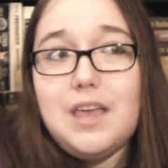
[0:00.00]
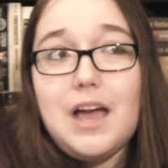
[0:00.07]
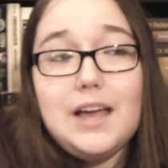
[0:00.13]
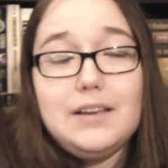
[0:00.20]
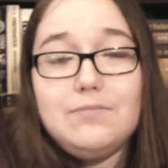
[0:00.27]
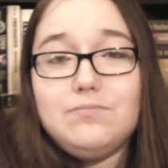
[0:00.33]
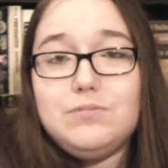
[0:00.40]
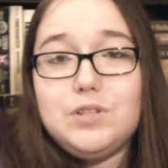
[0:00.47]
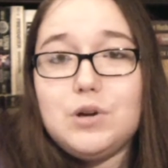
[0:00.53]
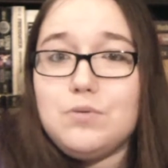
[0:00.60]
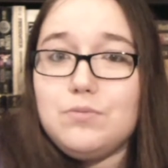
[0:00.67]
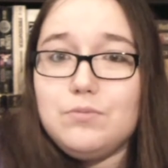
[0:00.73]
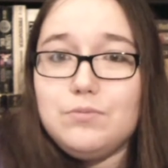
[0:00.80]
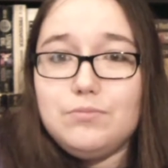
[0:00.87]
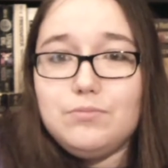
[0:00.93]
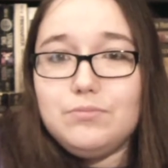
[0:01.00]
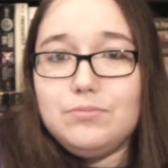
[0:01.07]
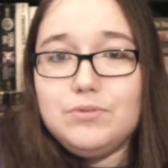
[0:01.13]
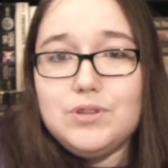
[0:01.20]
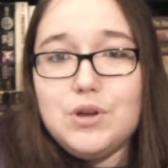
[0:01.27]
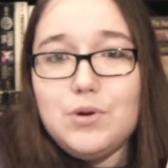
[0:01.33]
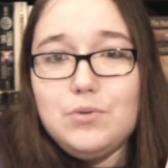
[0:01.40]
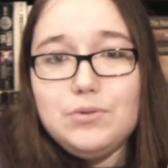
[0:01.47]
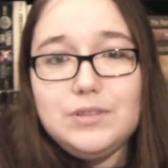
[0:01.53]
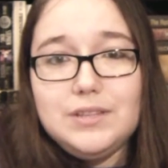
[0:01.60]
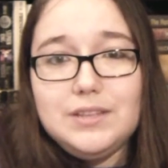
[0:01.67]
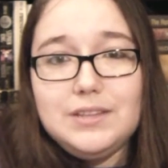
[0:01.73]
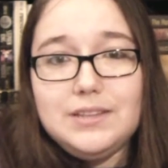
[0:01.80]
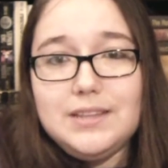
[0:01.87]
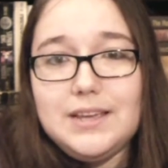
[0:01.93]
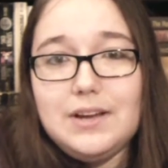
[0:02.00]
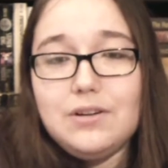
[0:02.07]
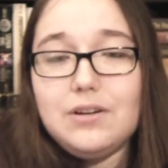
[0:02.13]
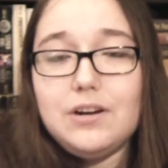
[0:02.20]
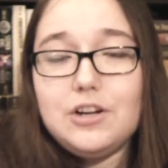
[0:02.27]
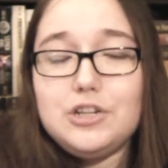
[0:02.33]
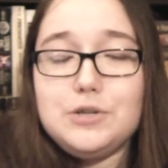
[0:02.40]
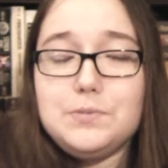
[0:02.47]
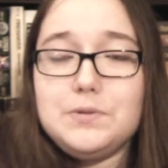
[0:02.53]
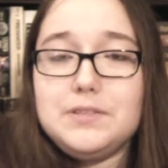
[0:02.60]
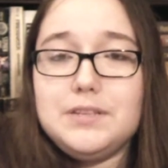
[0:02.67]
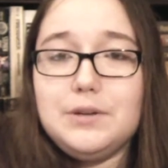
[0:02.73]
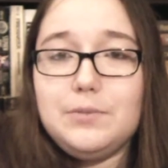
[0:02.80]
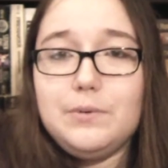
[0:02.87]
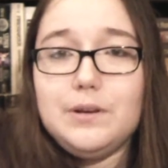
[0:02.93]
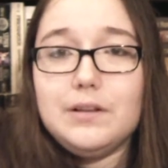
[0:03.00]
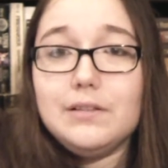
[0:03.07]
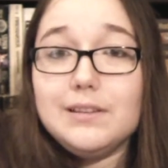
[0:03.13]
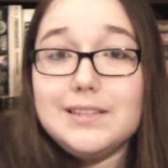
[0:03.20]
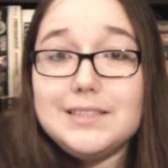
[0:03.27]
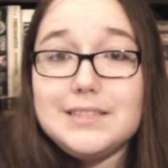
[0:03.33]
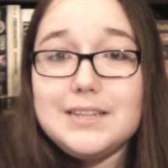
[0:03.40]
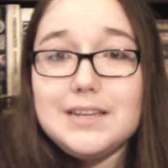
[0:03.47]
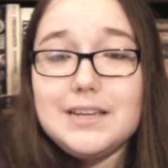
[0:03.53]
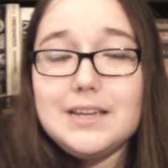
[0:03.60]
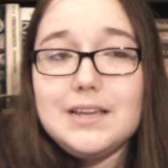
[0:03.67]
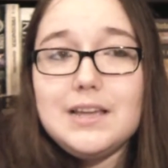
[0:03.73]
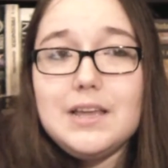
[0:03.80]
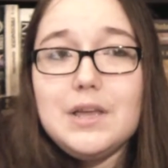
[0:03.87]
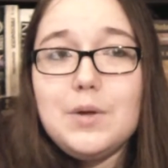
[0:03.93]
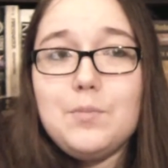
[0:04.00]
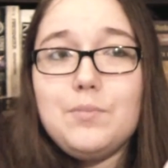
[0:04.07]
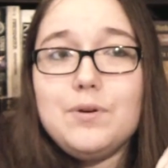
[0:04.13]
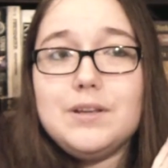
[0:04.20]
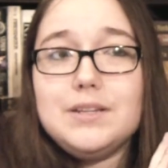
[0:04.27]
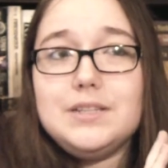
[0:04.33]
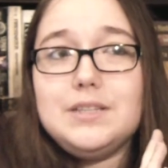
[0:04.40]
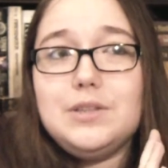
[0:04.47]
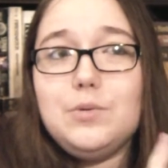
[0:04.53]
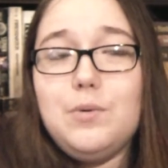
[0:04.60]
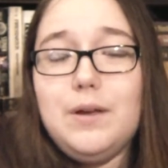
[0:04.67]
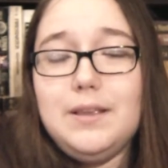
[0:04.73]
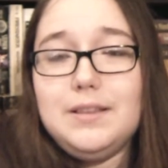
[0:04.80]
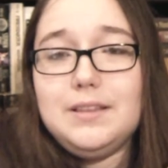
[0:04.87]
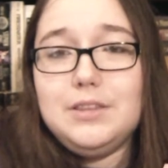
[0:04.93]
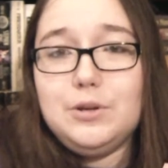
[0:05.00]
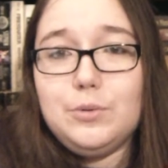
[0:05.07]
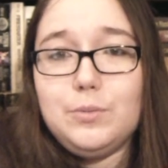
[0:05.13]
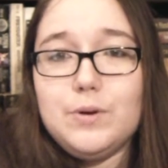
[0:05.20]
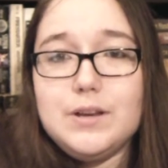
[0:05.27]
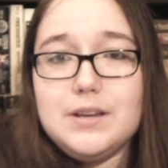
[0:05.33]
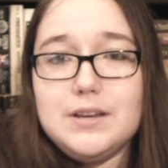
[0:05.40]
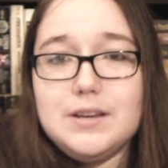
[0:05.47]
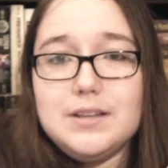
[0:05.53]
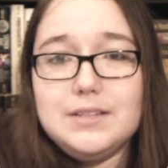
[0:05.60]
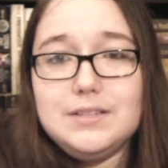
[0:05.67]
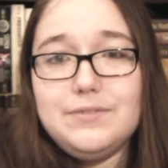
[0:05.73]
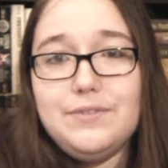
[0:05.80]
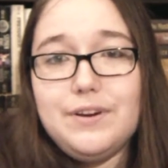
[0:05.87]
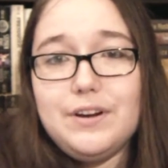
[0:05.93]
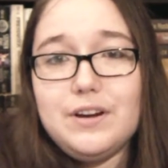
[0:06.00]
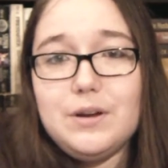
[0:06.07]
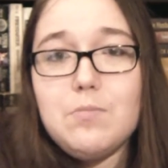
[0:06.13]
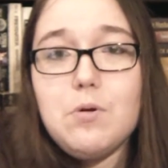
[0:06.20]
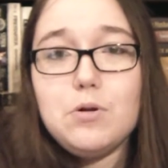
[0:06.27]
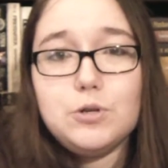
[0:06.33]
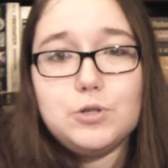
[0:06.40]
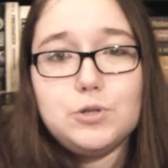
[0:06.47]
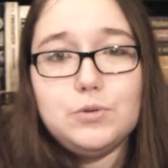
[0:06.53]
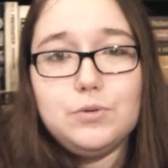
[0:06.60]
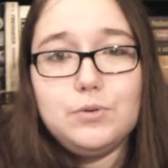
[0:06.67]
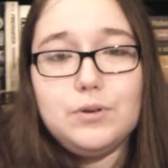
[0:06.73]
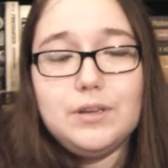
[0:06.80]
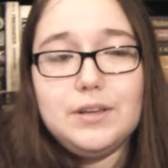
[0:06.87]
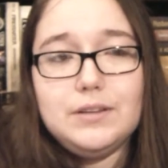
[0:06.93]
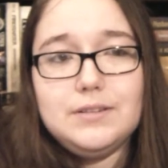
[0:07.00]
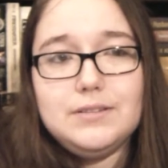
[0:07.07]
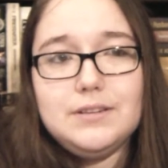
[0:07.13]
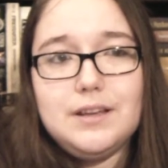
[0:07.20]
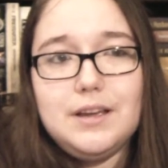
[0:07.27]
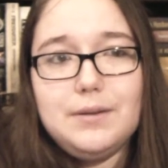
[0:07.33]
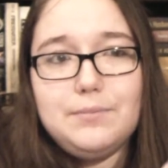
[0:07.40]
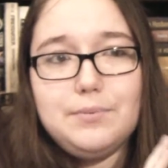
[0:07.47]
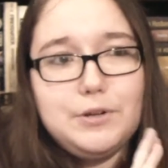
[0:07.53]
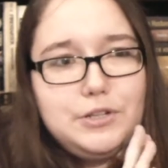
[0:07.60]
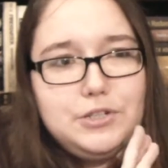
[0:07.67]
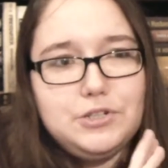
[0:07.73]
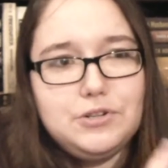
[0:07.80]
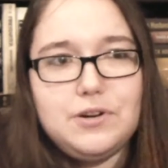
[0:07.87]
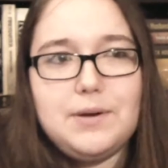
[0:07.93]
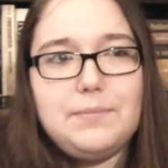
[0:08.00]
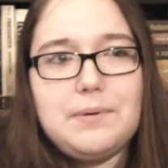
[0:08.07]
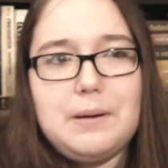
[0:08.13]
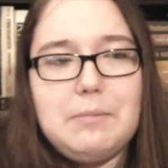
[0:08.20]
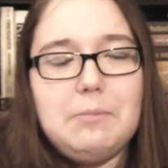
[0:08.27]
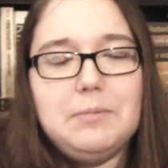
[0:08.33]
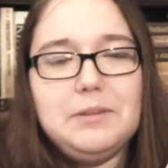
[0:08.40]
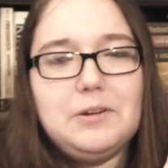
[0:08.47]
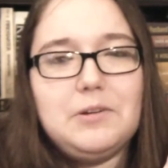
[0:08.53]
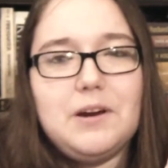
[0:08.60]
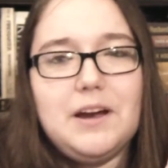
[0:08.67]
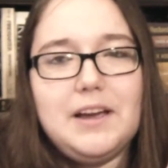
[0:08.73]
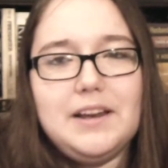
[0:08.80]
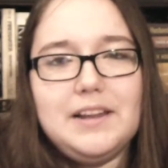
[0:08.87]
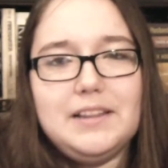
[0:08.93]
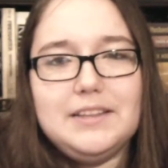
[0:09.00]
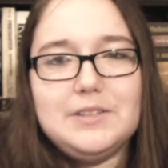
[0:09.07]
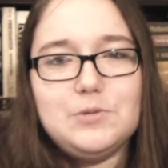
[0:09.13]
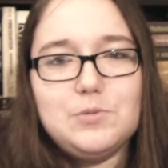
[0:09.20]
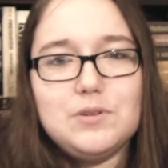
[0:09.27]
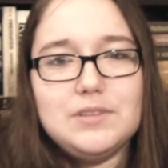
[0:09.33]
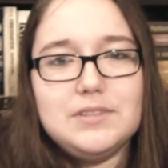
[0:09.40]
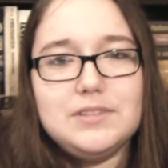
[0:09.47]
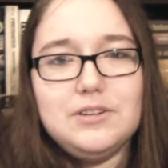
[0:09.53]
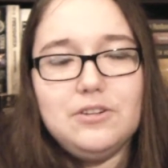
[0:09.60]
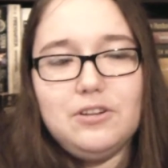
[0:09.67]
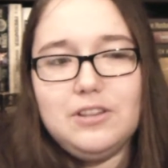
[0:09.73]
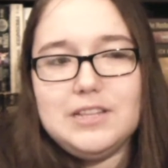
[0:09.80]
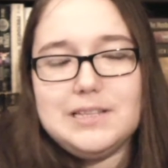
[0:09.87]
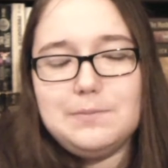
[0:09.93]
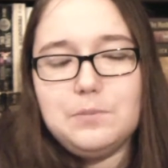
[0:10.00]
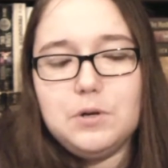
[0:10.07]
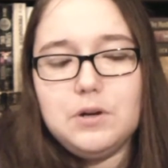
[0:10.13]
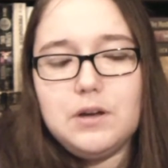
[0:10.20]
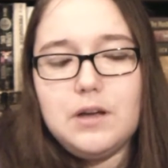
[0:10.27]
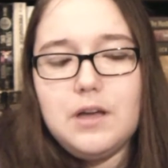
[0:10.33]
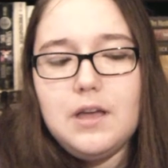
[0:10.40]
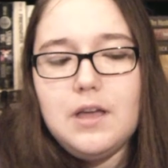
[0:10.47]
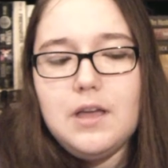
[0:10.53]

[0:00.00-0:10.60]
I don't know that they are 100% realistic, but the way that they're written is very emotional, and I'm pretty sure I probably cried at least once during this book.